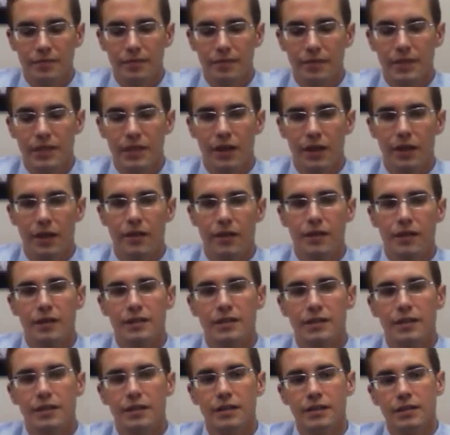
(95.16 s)

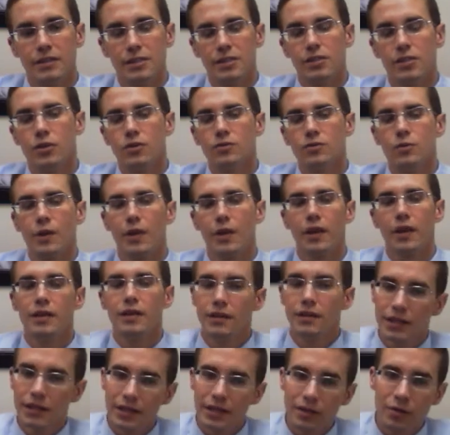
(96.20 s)
the stones with a
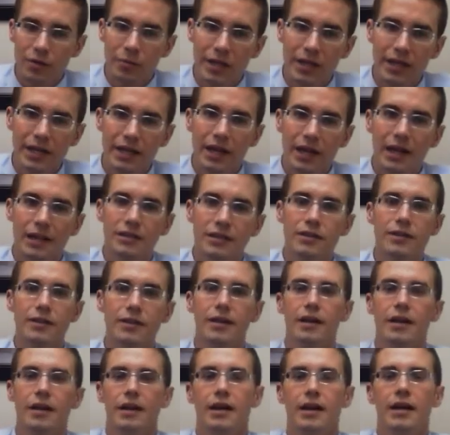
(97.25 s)
little bit of
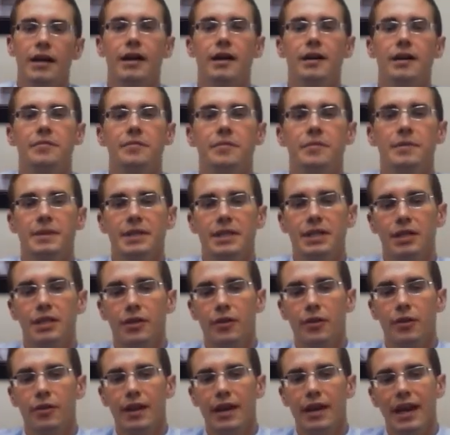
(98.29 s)
color,
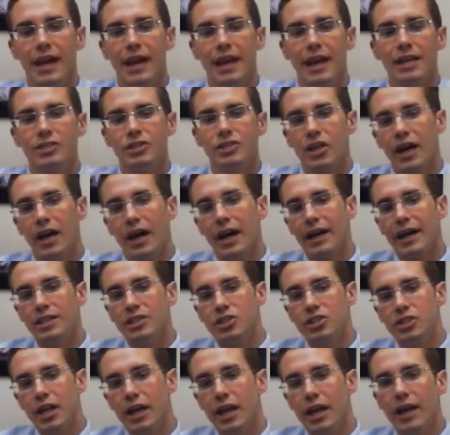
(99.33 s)
the
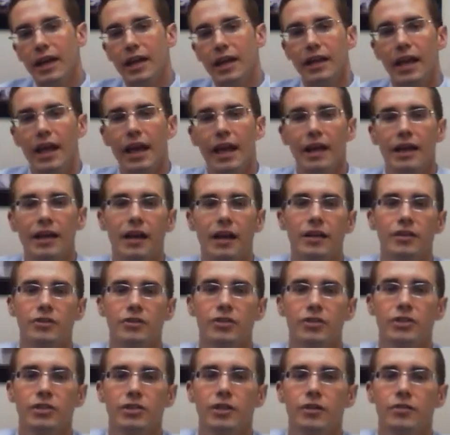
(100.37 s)
HIJK
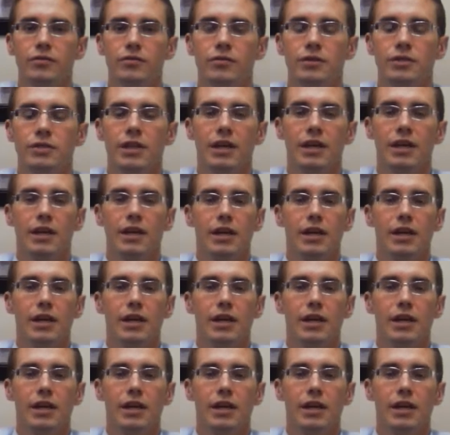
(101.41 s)
color stones,